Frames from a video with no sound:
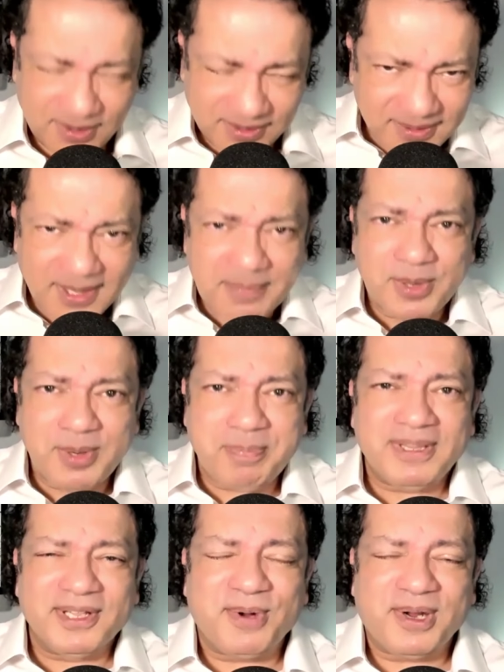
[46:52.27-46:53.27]
Let me repeat
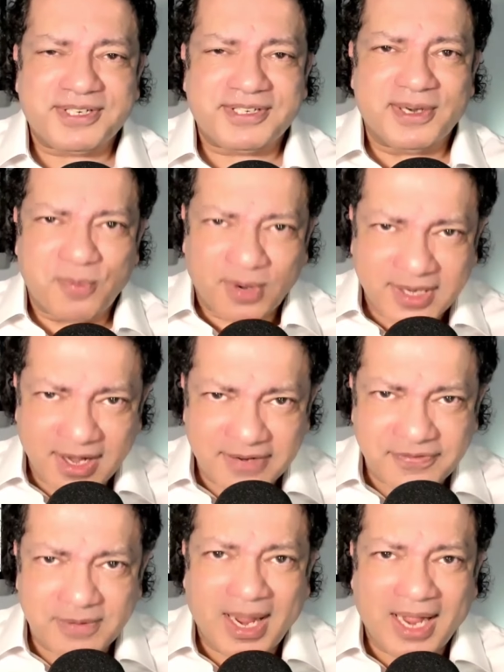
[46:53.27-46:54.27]
the question. What kind of
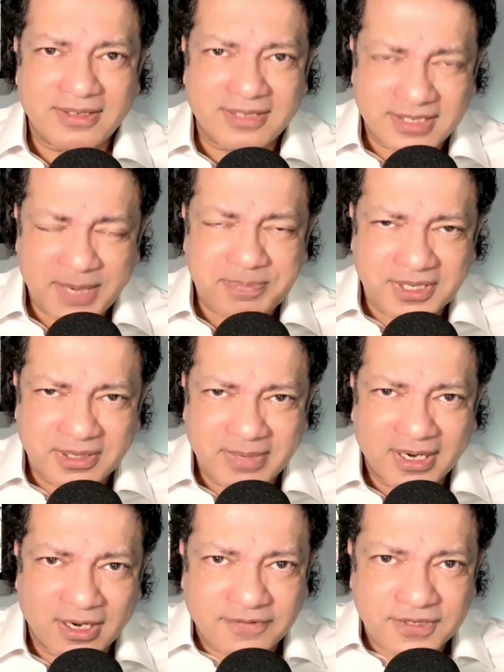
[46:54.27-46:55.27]
a man sleeps in the
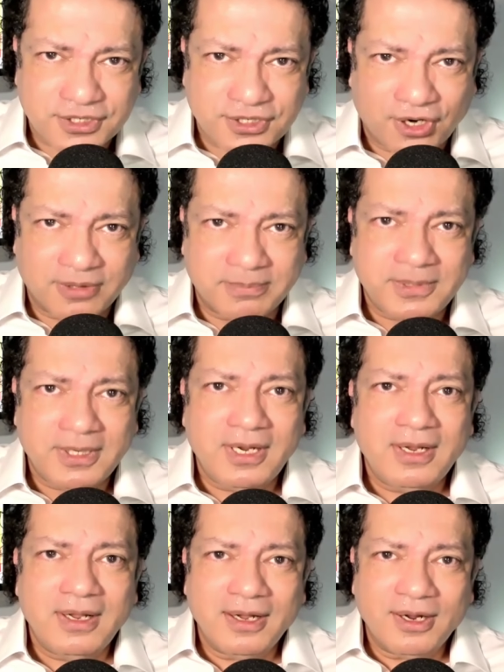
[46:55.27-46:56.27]
middle of a storm?
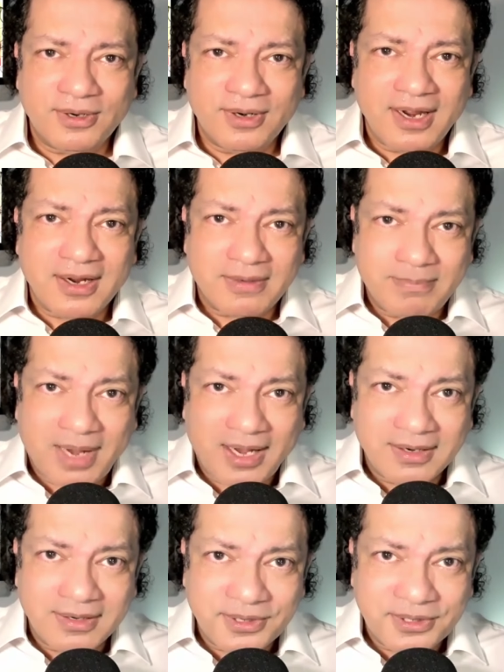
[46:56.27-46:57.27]
Only a
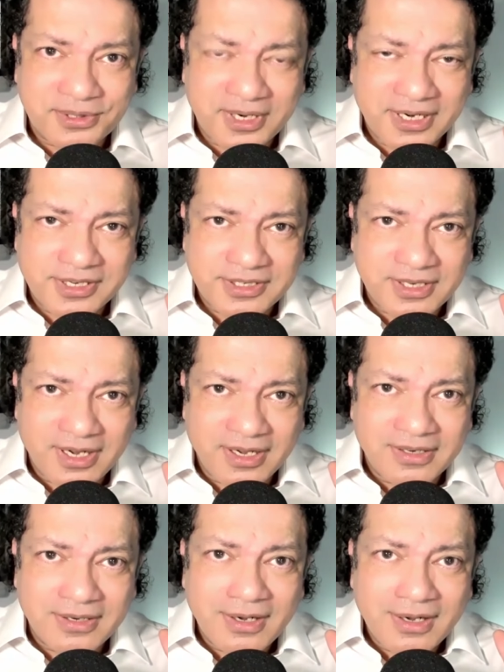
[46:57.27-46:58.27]
man who is
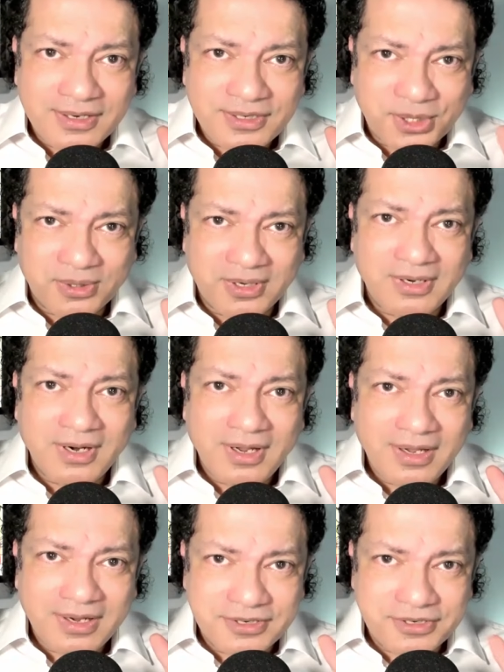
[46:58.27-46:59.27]
in total
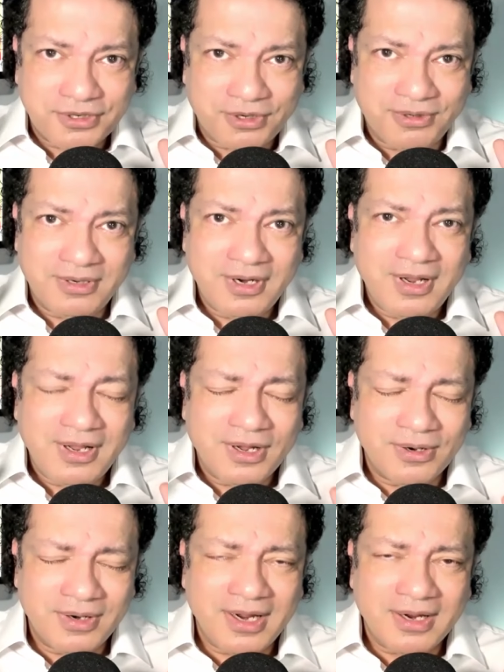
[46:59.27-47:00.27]
control,
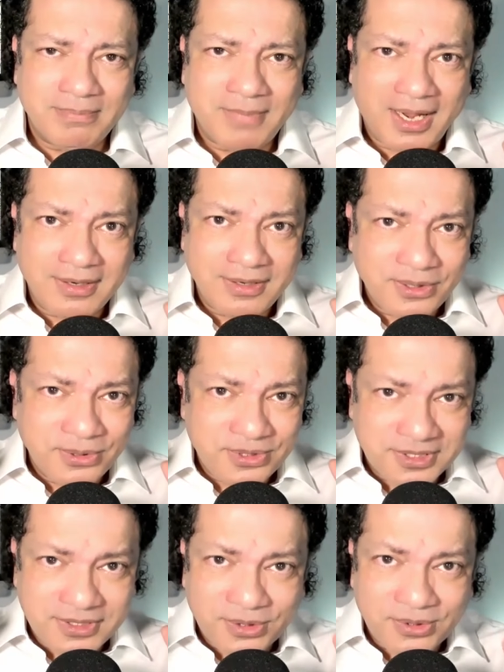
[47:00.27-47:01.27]
only a man who is
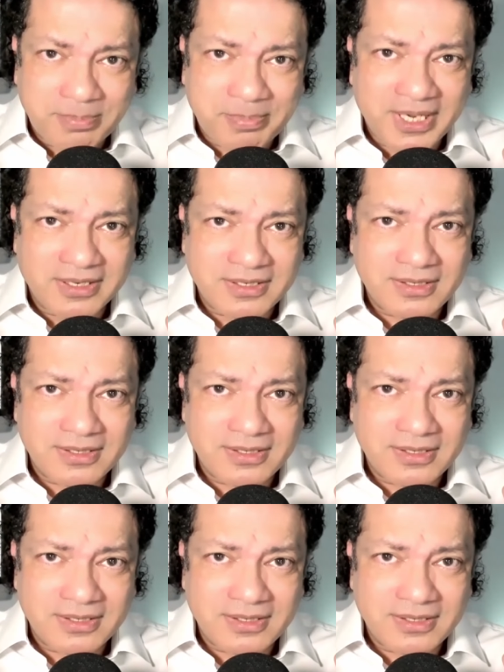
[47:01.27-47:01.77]
in total peace.